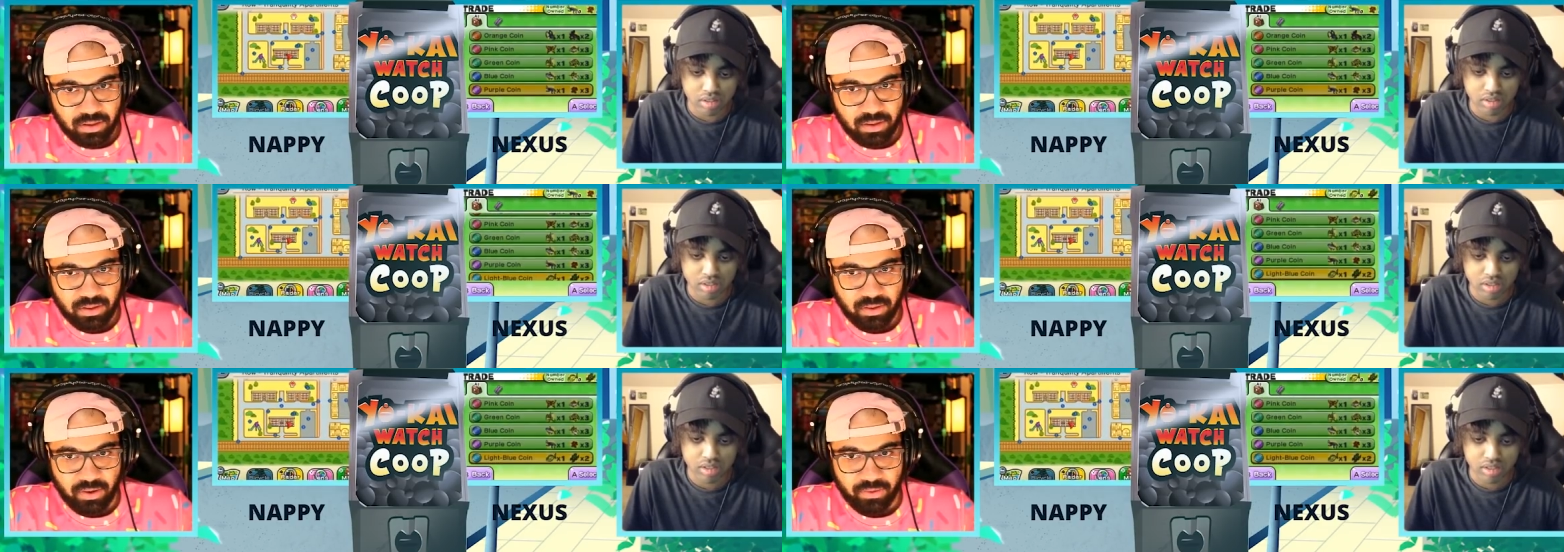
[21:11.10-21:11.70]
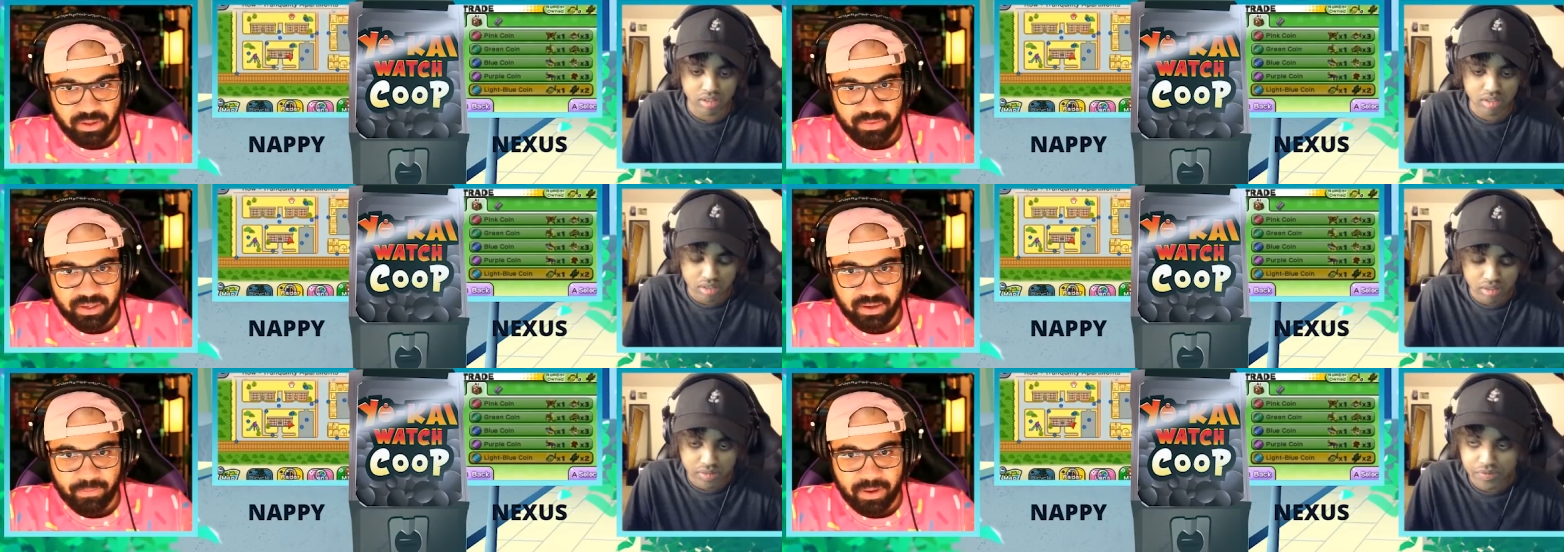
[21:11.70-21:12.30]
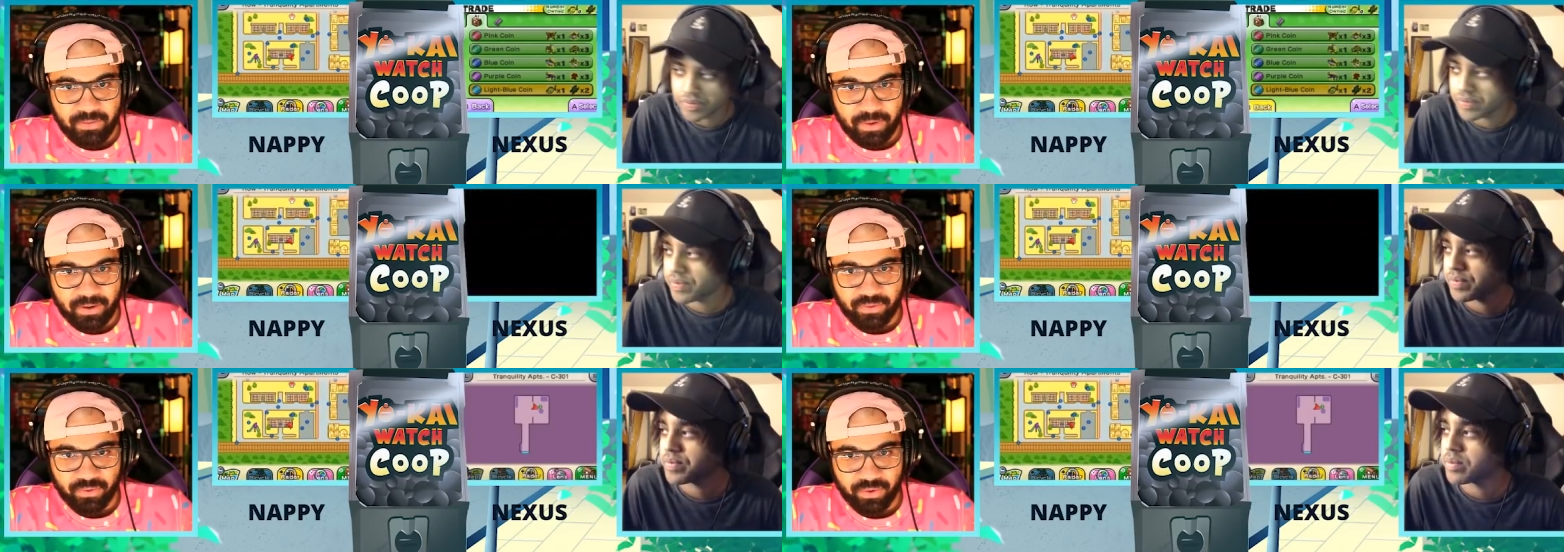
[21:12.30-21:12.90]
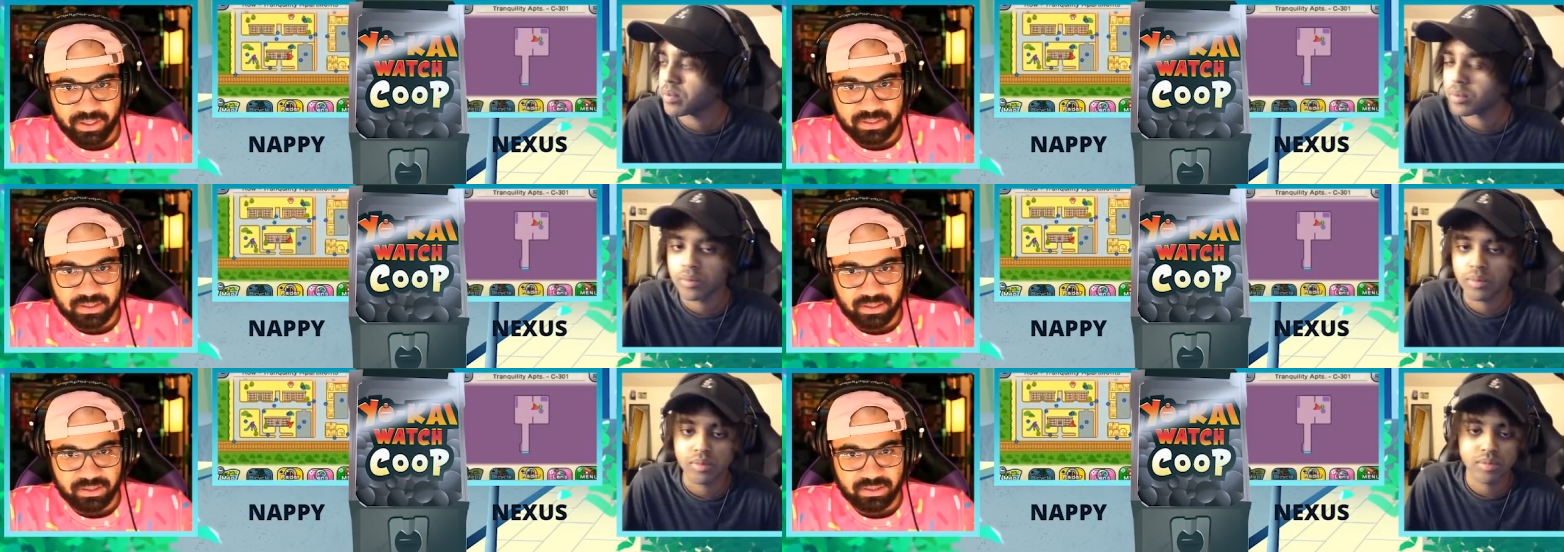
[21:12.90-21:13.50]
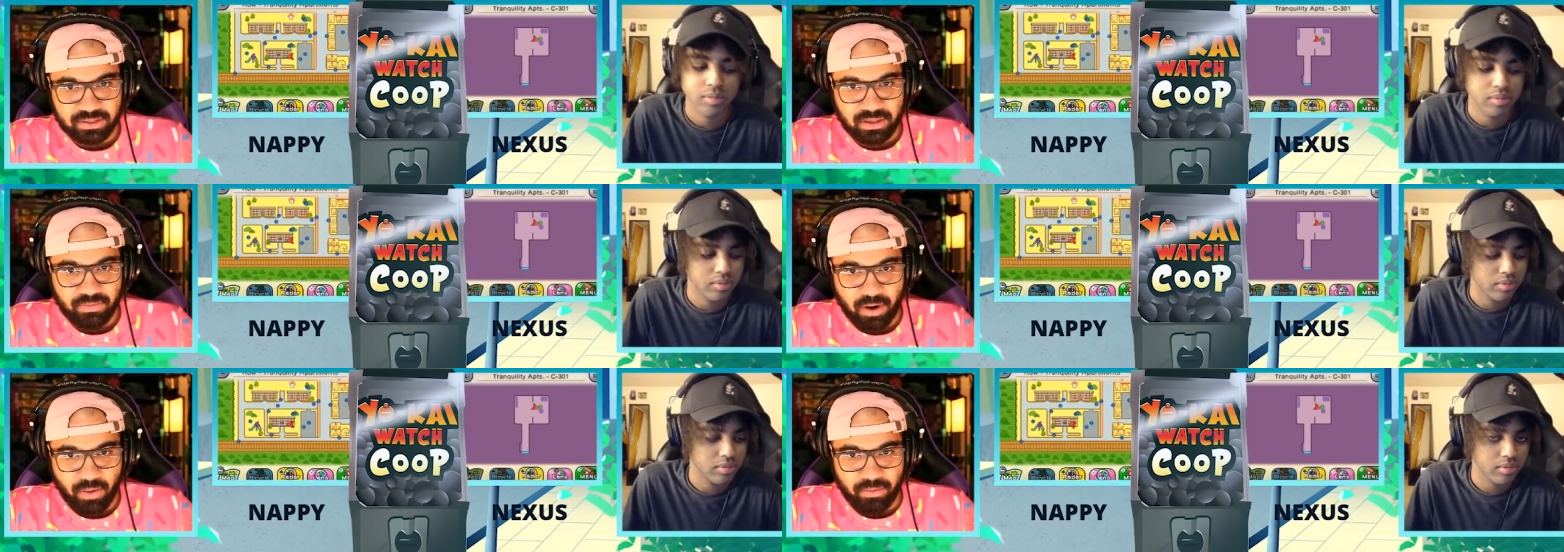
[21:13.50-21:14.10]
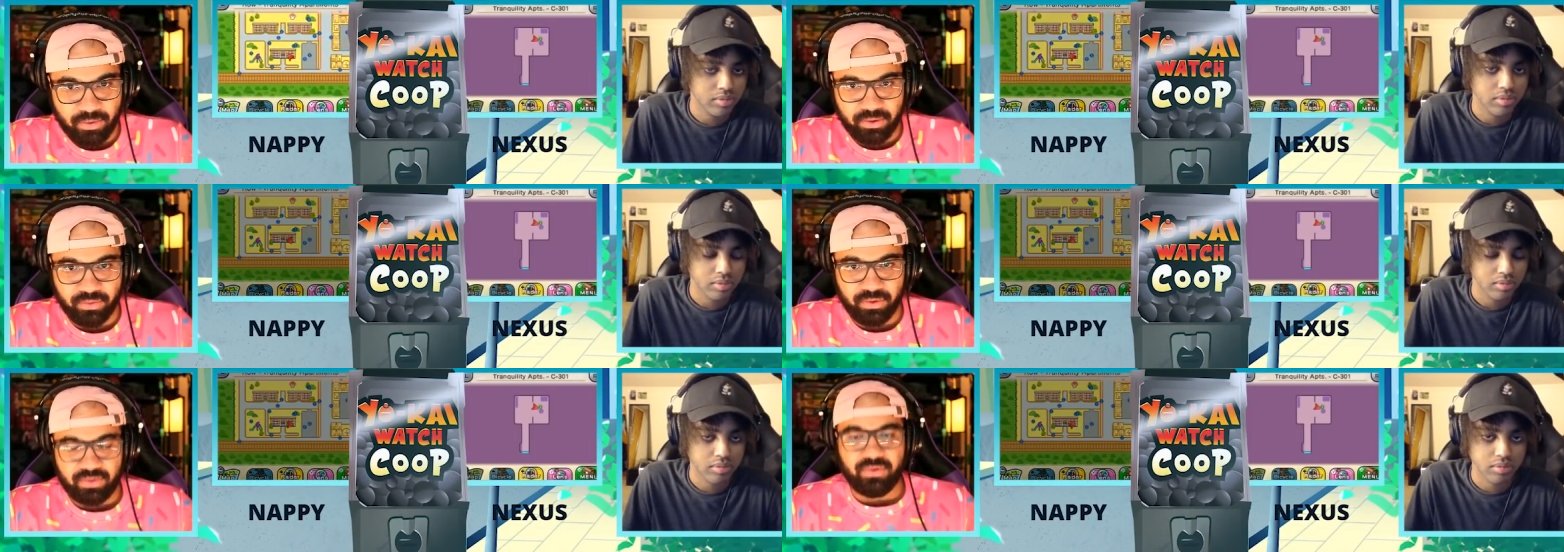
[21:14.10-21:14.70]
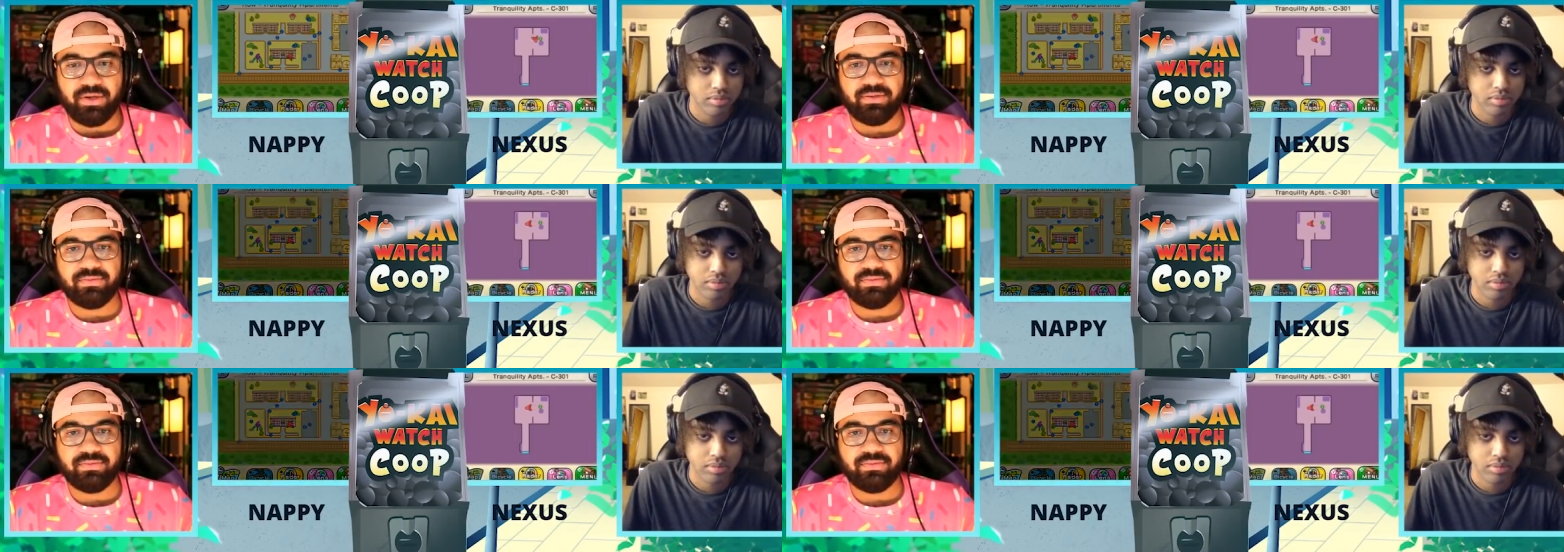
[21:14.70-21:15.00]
Speaker 1: All right, well, let me peep out the rest of this apartment building real quick.